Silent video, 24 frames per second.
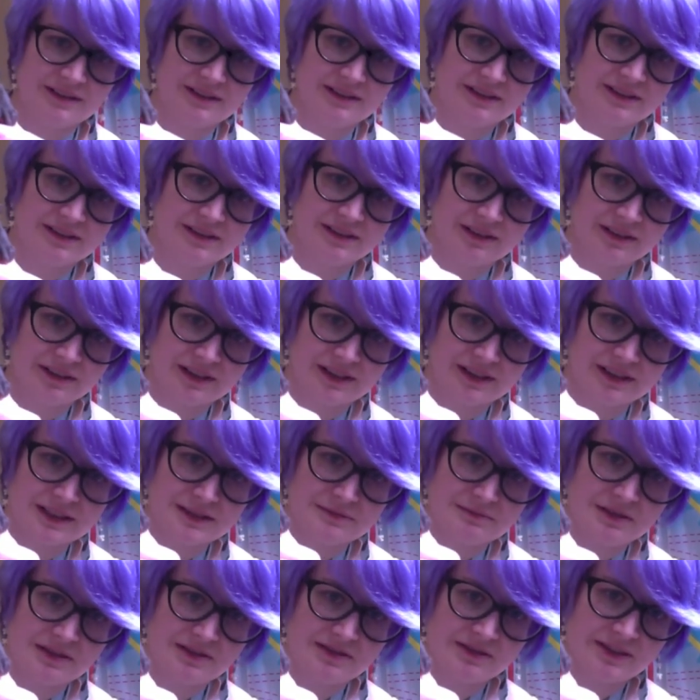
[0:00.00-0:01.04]
still needs to
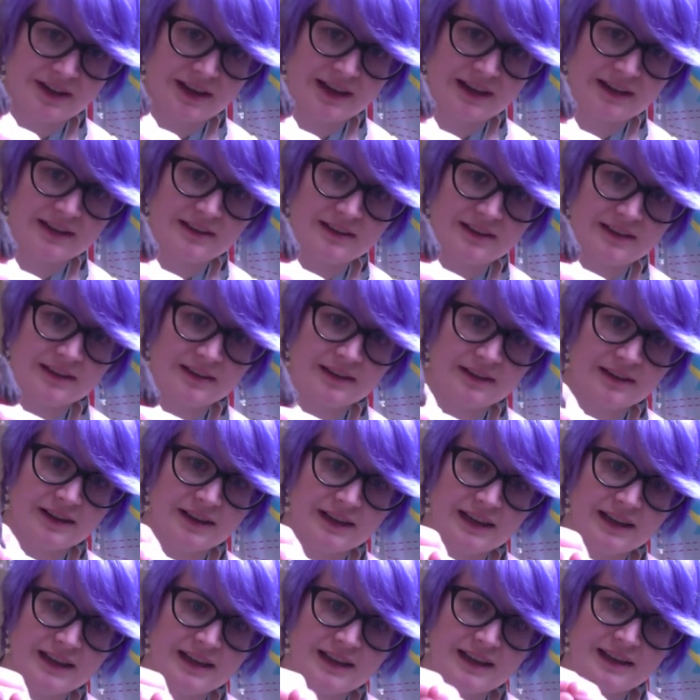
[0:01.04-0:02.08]
be fed, so
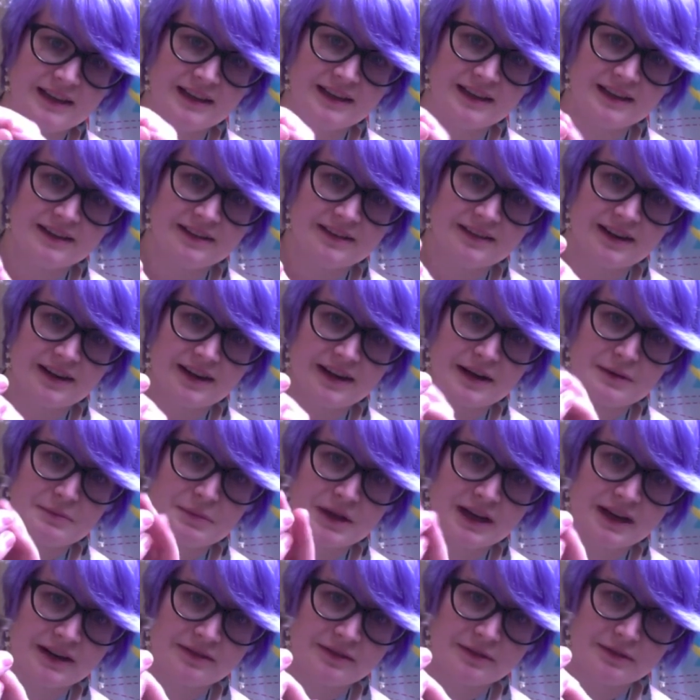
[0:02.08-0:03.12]
he's setting up
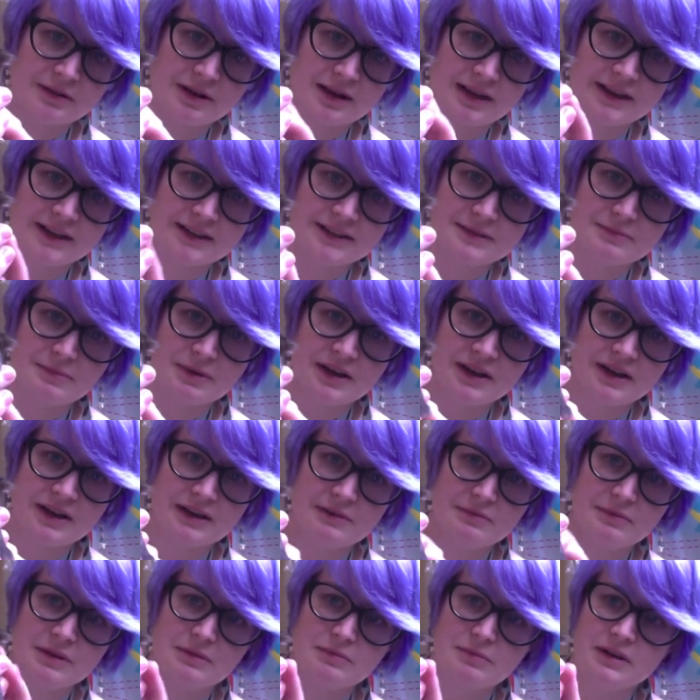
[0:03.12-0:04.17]
kind of a ruckus behind
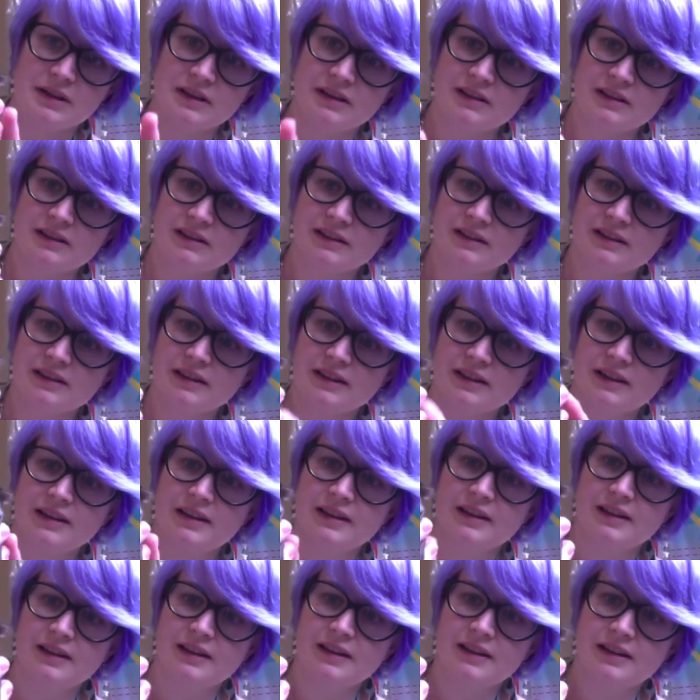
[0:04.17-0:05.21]
me,
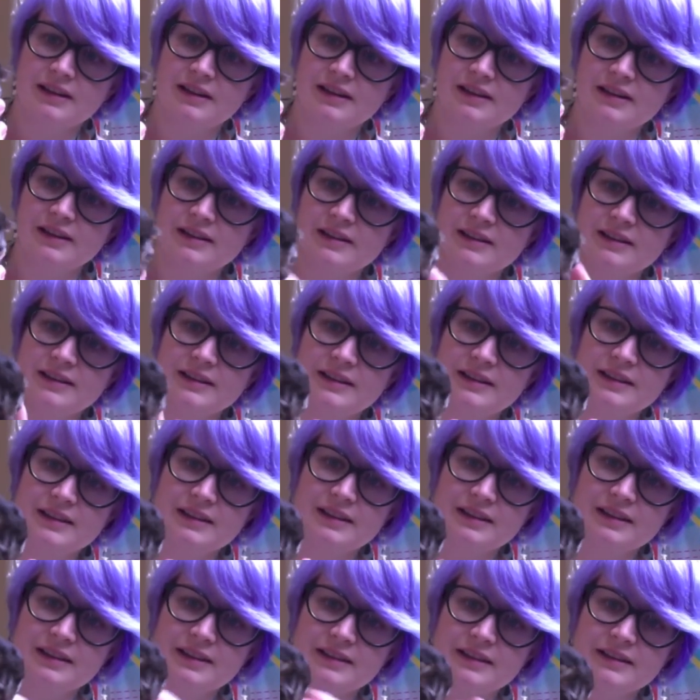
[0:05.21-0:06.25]
but
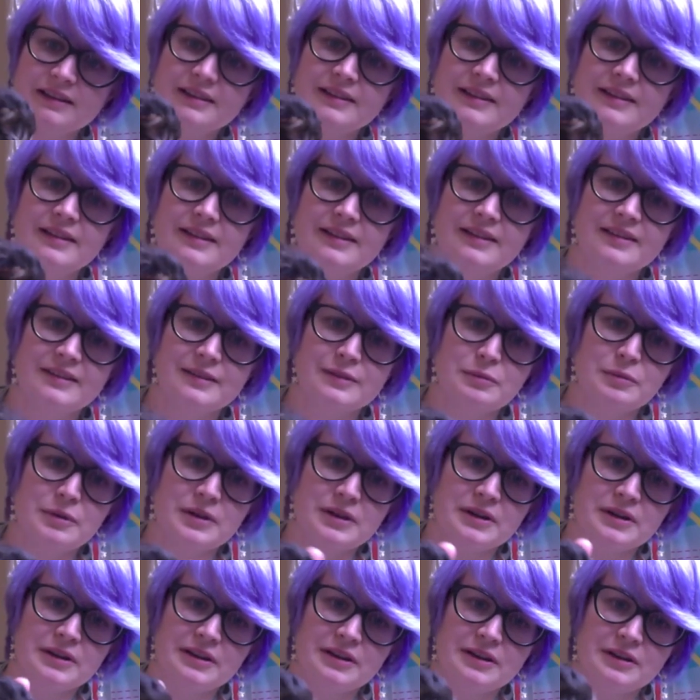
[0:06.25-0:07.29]
yeah, so this is what
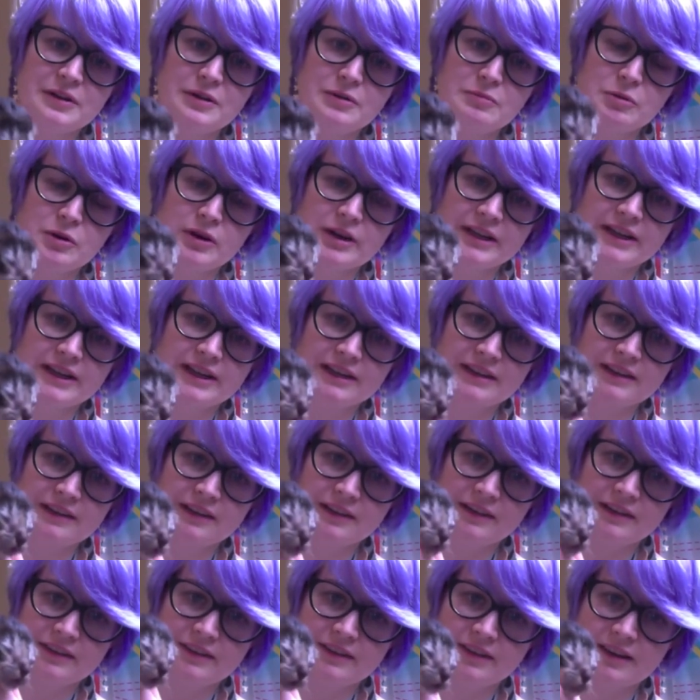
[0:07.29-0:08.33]
a newborn kitten
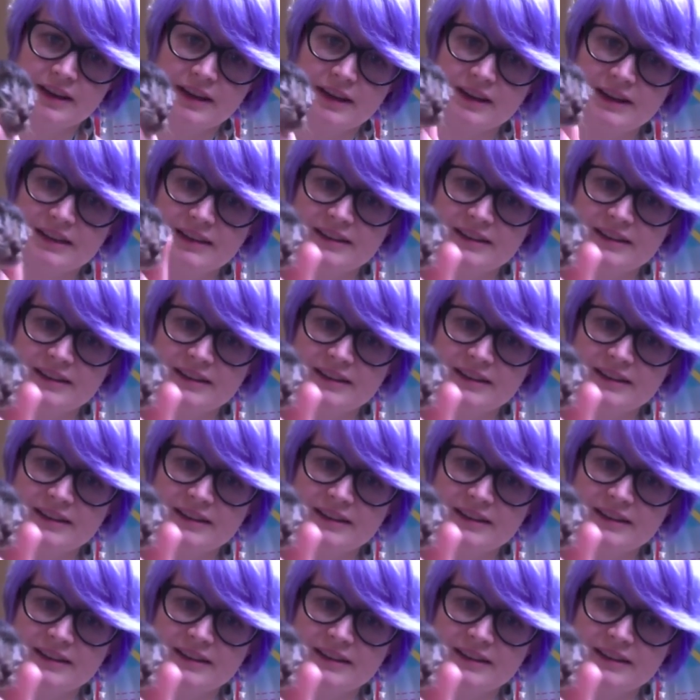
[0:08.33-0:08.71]
looks like.